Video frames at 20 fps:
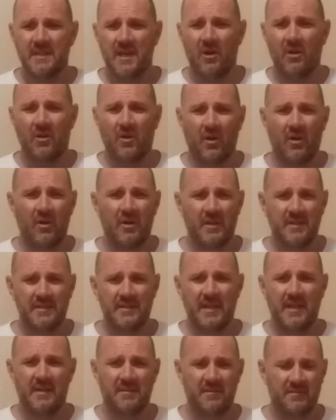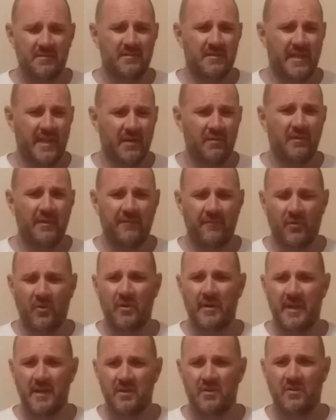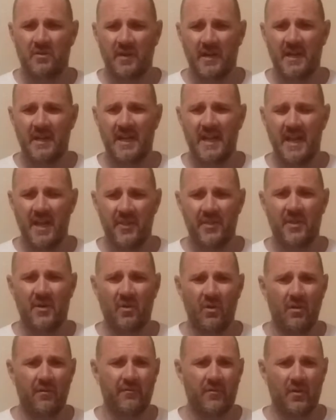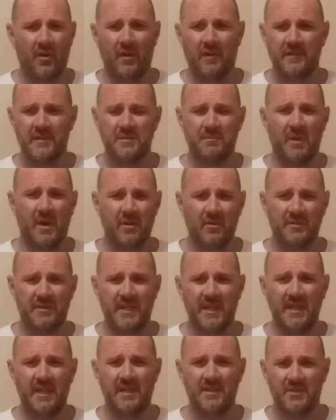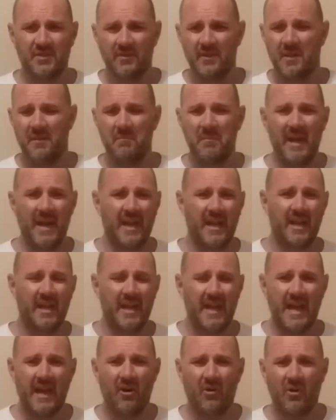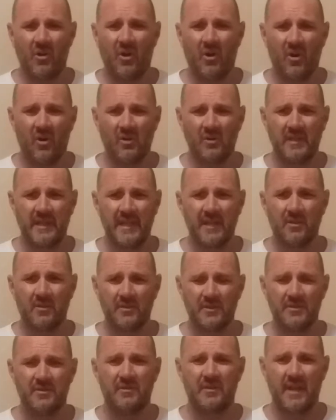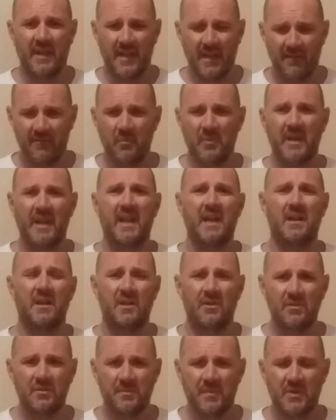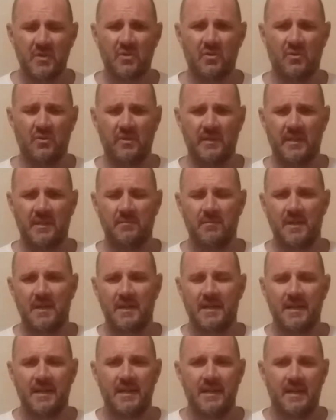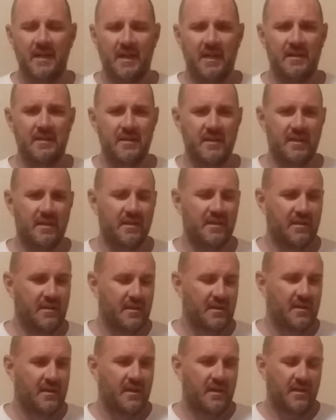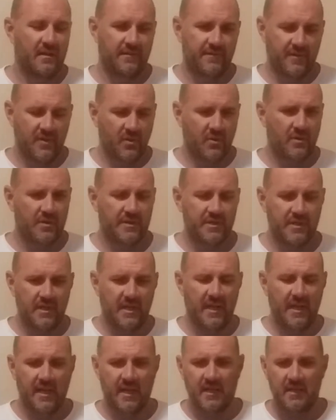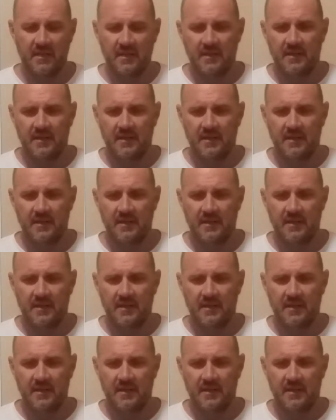alcohol because Henry Ford had created ethanol for all of his Model Ts, so they made alcohol illegal, so everybody had to use petroleum. And then, of course, you had